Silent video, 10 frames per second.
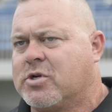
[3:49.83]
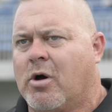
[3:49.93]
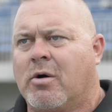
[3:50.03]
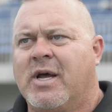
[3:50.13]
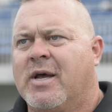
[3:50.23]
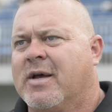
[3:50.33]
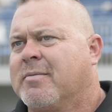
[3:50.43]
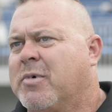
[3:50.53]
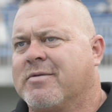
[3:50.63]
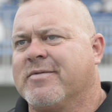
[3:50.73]
So,
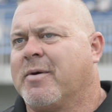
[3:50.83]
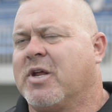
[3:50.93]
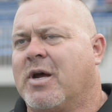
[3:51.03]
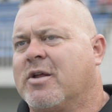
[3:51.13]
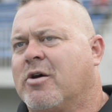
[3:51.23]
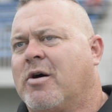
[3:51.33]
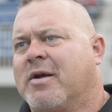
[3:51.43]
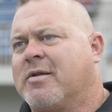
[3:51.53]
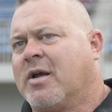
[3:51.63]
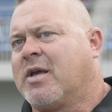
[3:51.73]
but I mean, I, you know,
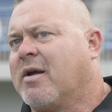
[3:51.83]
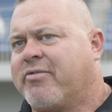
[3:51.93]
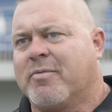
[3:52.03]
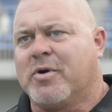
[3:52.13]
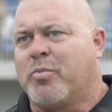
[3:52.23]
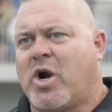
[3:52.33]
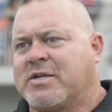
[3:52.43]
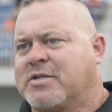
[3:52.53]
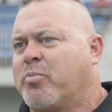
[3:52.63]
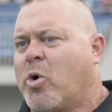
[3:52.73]
I, I came from the
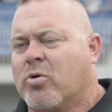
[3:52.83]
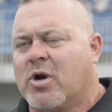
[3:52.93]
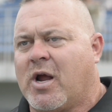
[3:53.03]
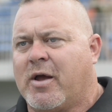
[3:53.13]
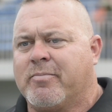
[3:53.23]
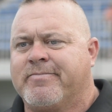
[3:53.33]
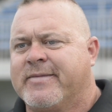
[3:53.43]
Nebraska program.